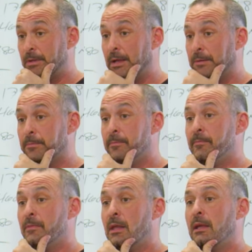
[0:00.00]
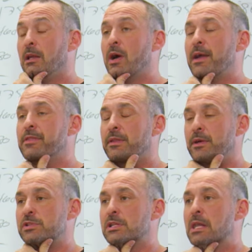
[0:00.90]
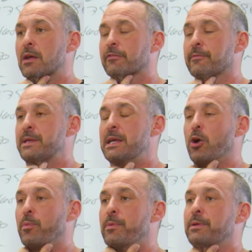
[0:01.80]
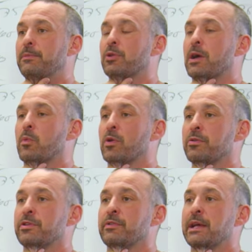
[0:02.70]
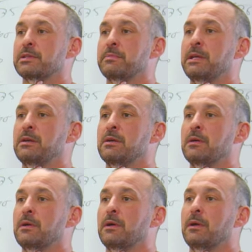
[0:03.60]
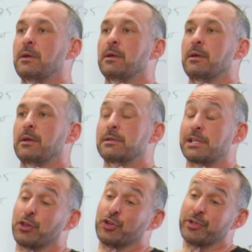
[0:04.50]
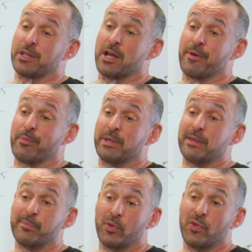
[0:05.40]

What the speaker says: Yeah. You know, there was a lot for me helping people that weren't direct to me. Because I learned a lot about people.